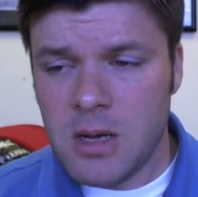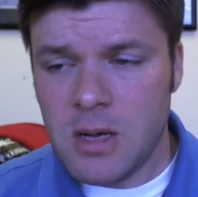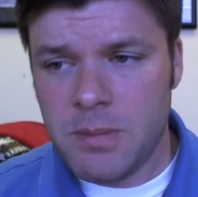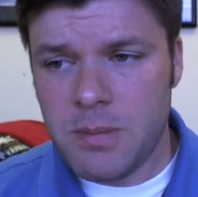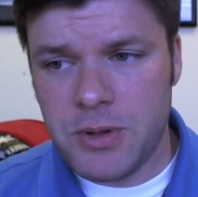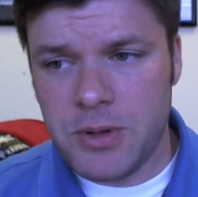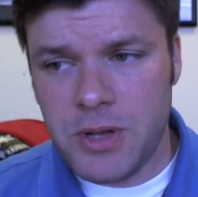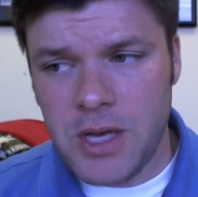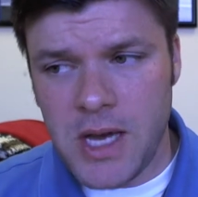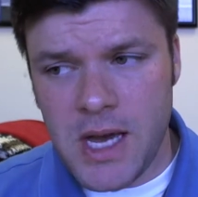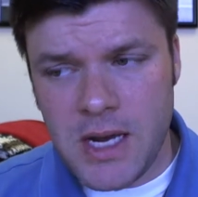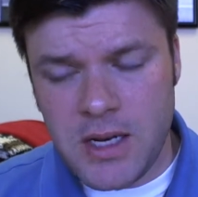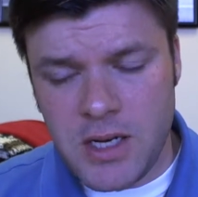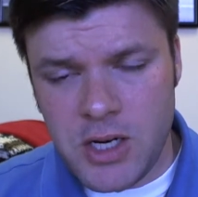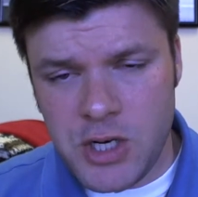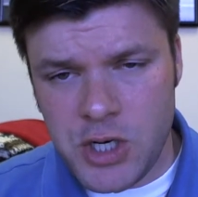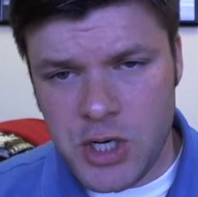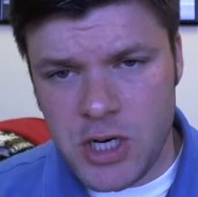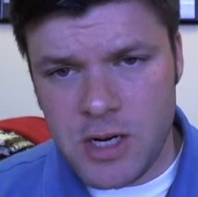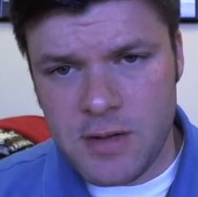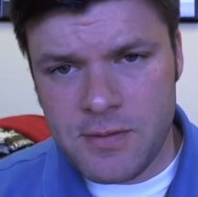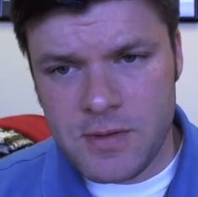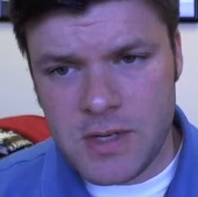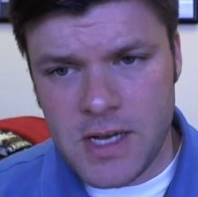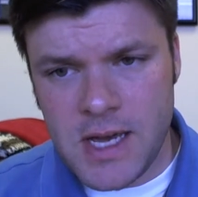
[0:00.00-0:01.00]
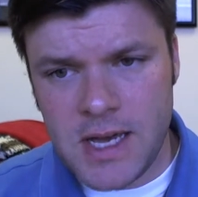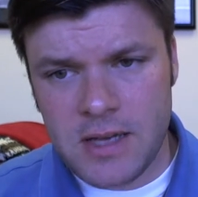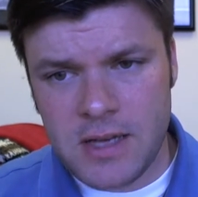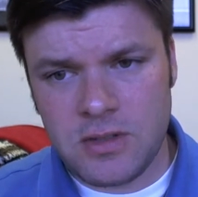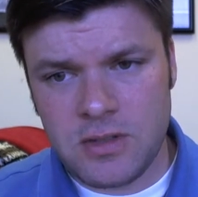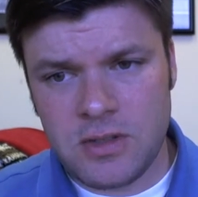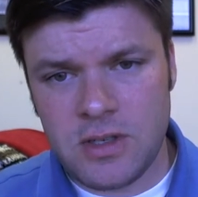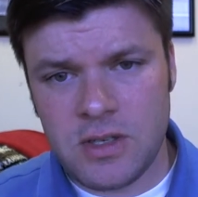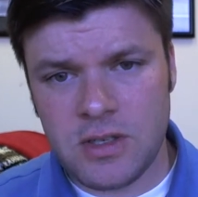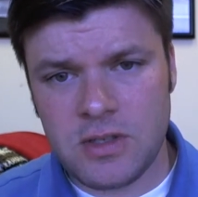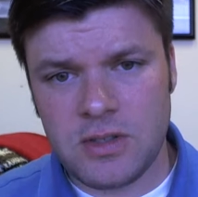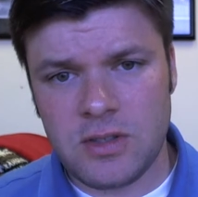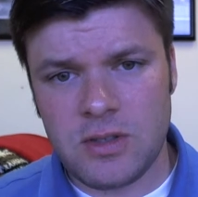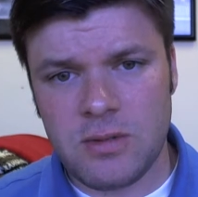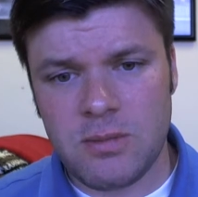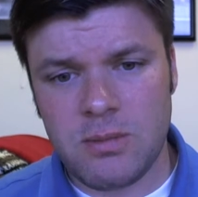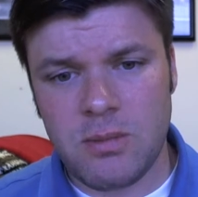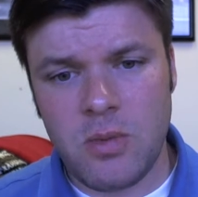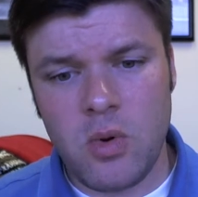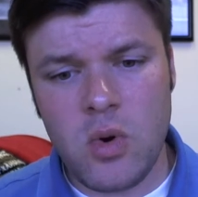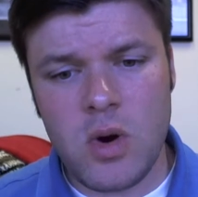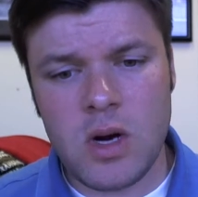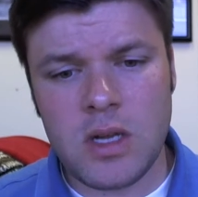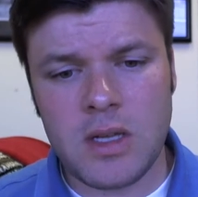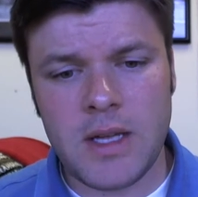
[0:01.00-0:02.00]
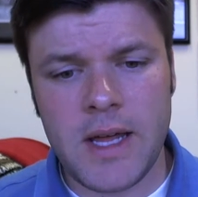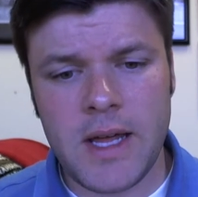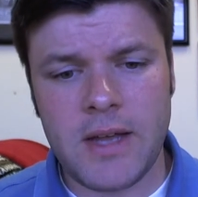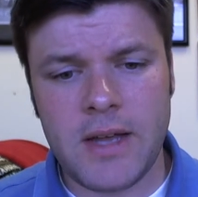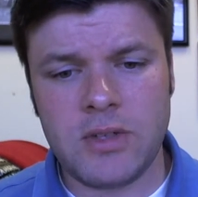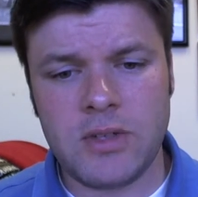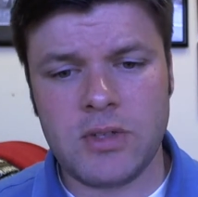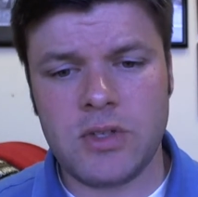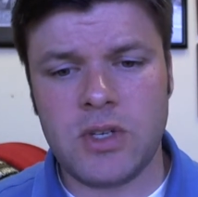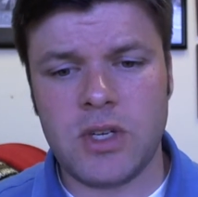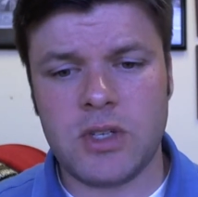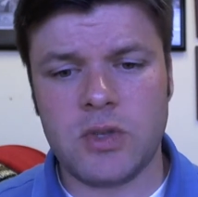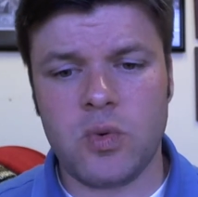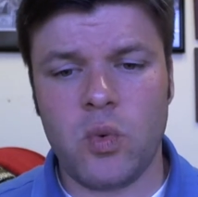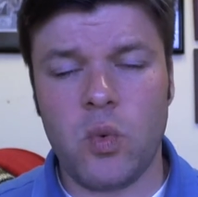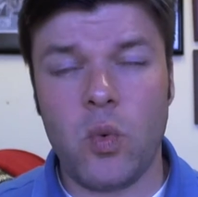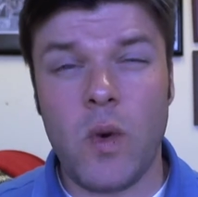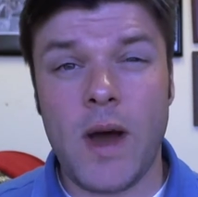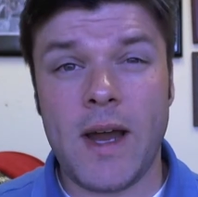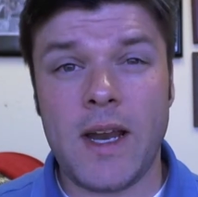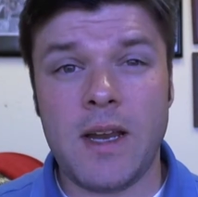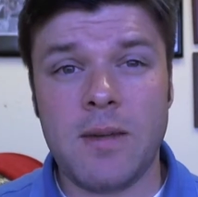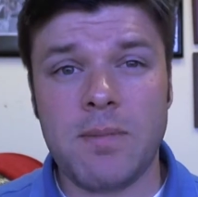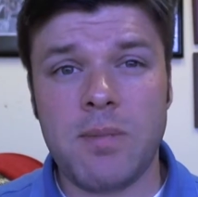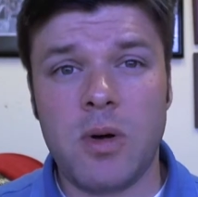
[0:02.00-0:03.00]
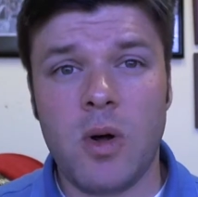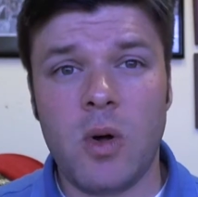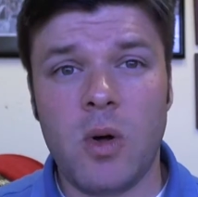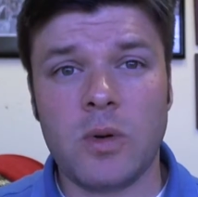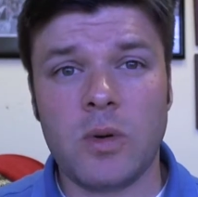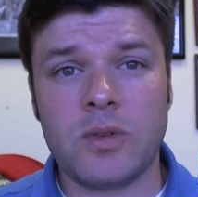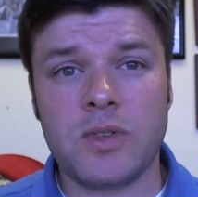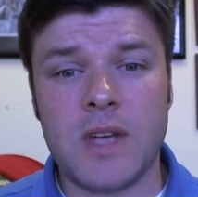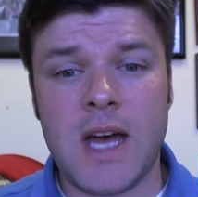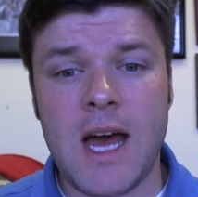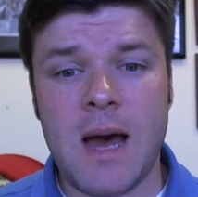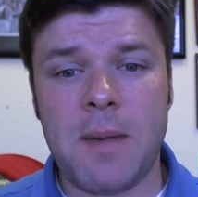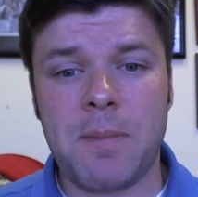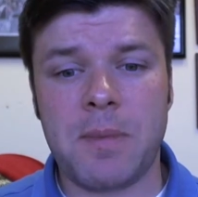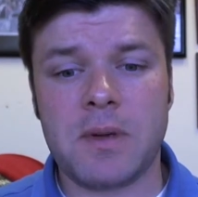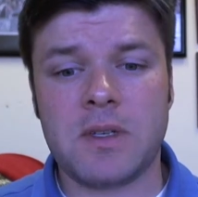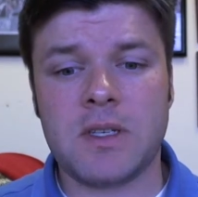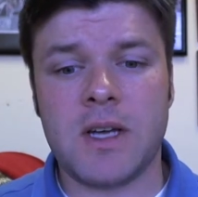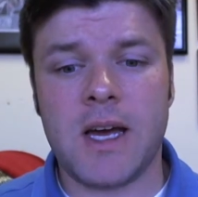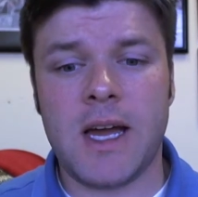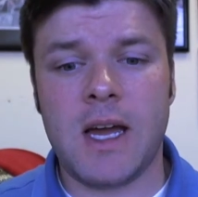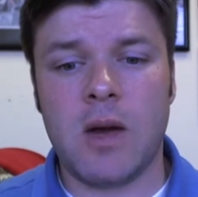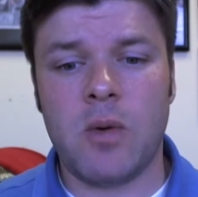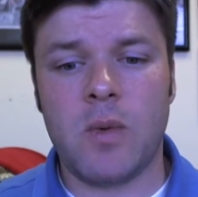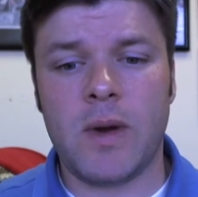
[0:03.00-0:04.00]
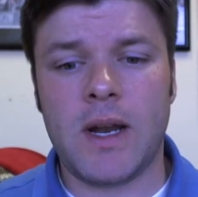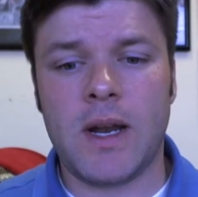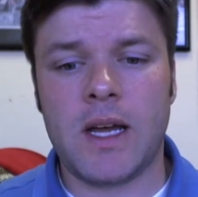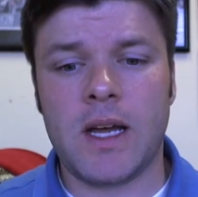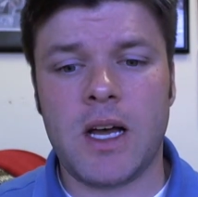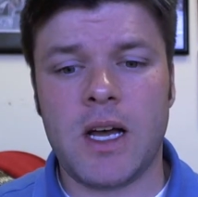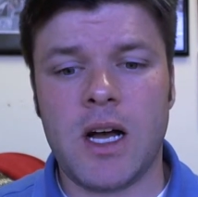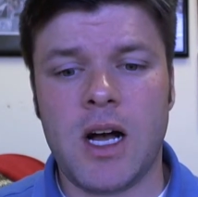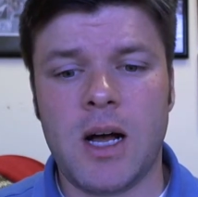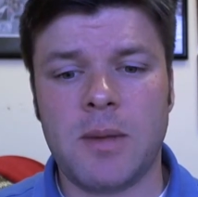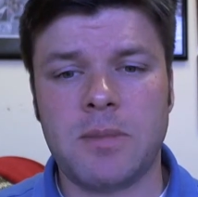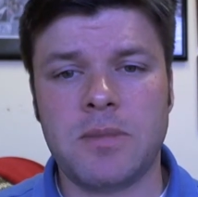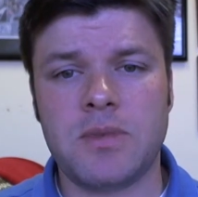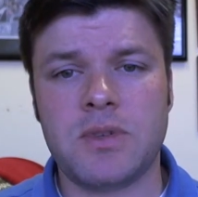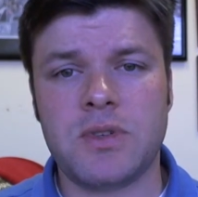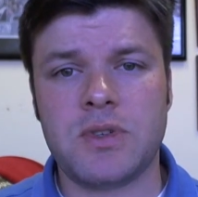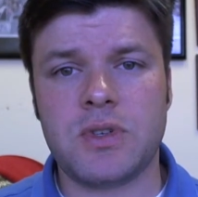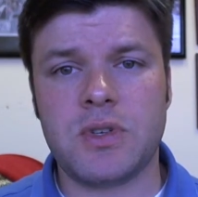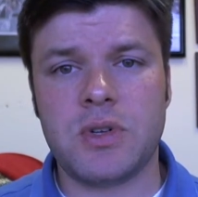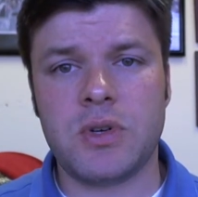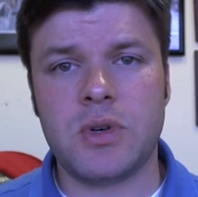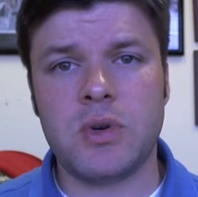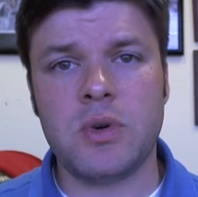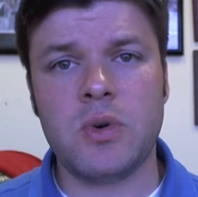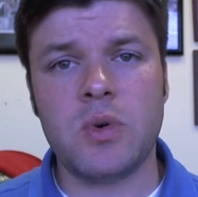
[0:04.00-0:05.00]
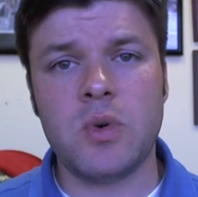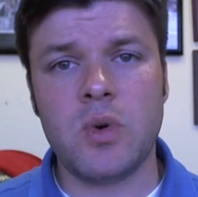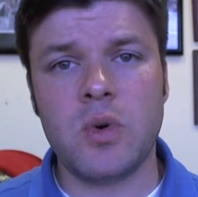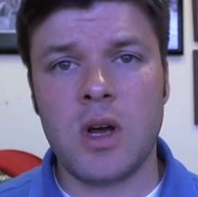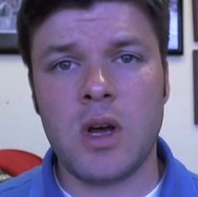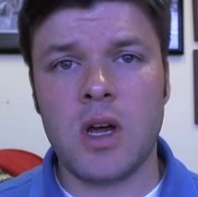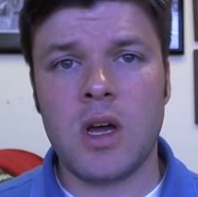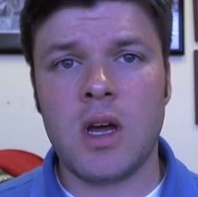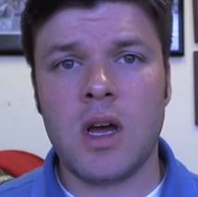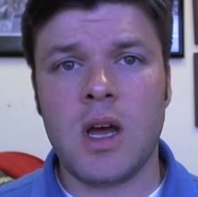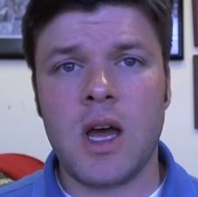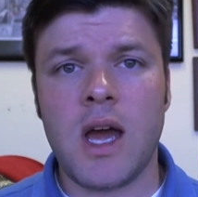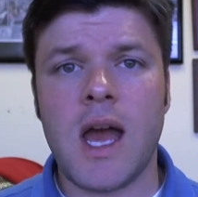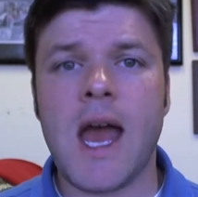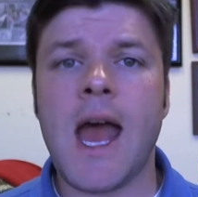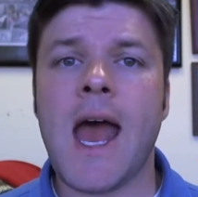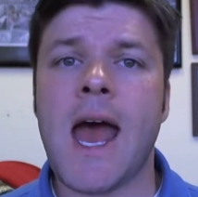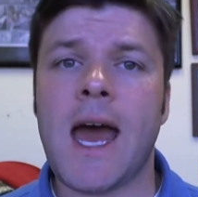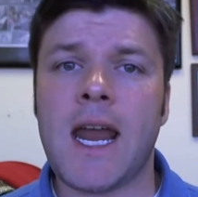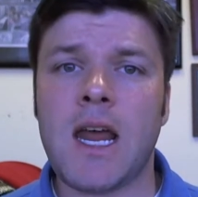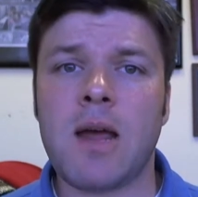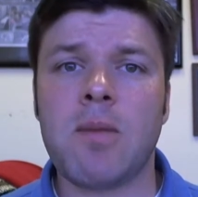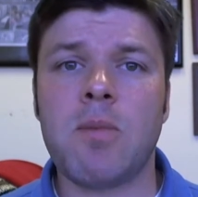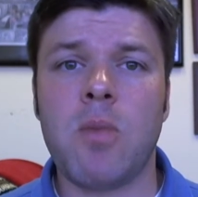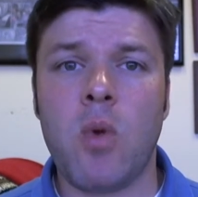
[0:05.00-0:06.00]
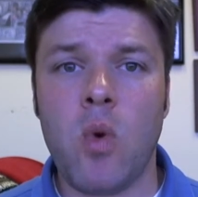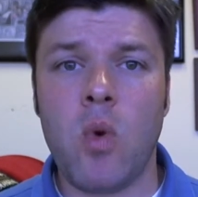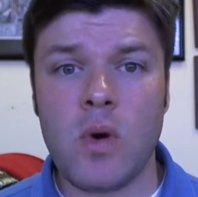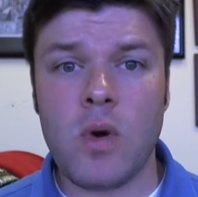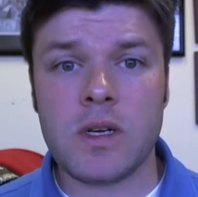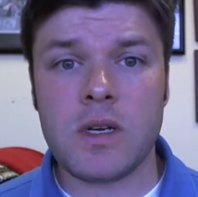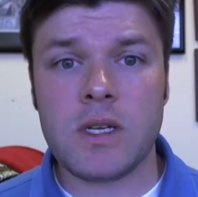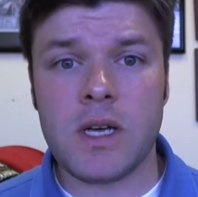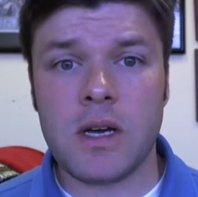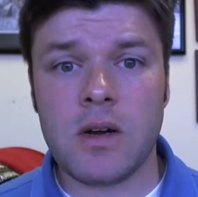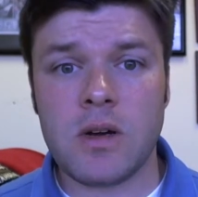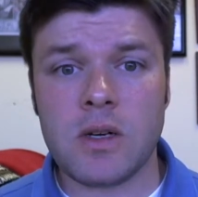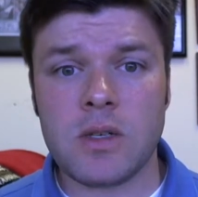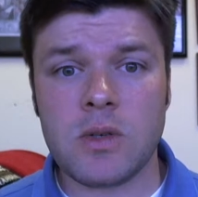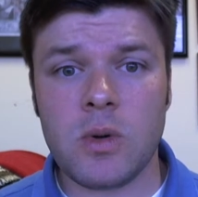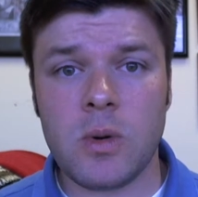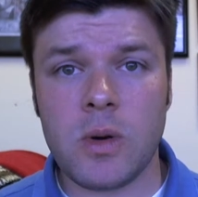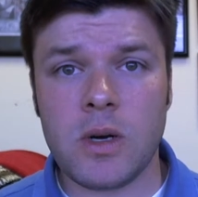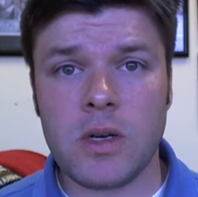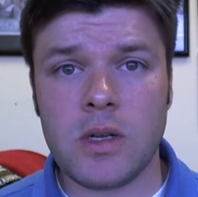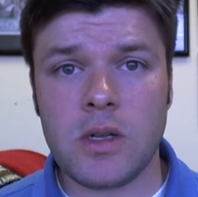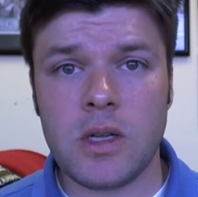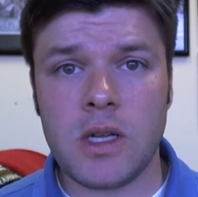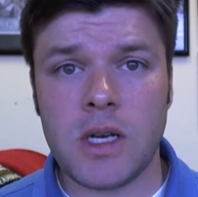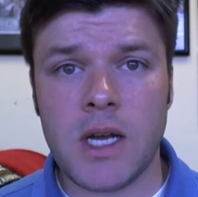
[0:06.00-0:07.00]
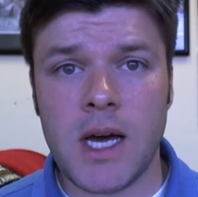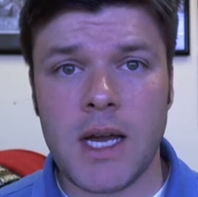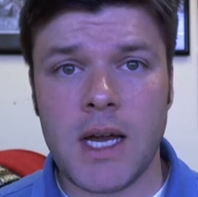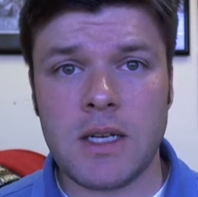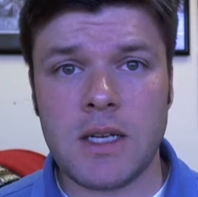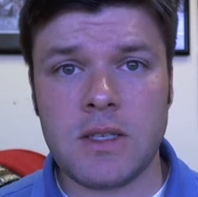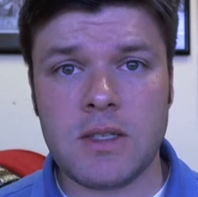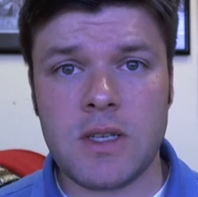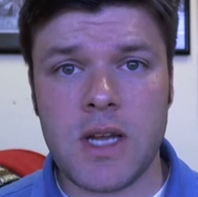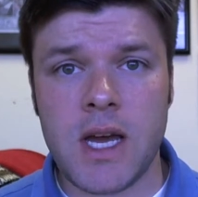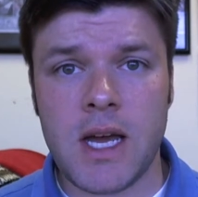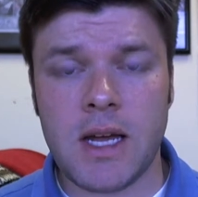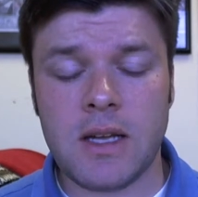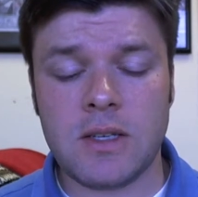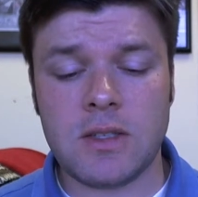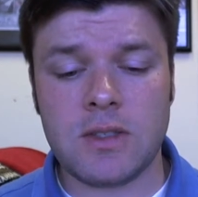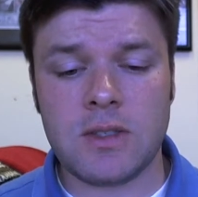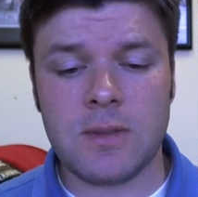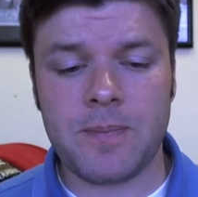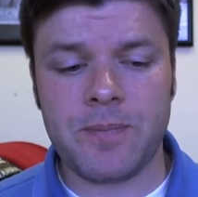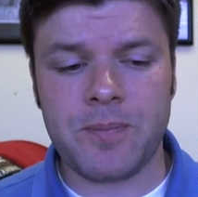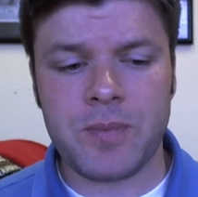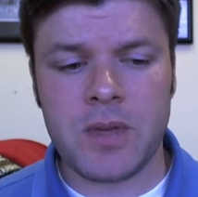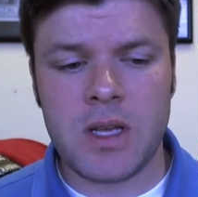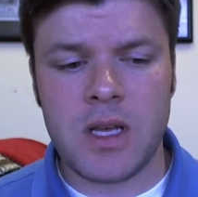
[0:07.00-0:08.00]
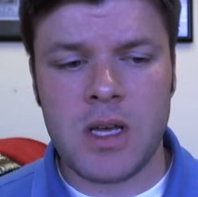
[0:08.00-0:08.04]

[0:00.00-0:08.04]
But the addition of Texas more or less just whetted Polk's appetite when it comes to adding more territory to the United States.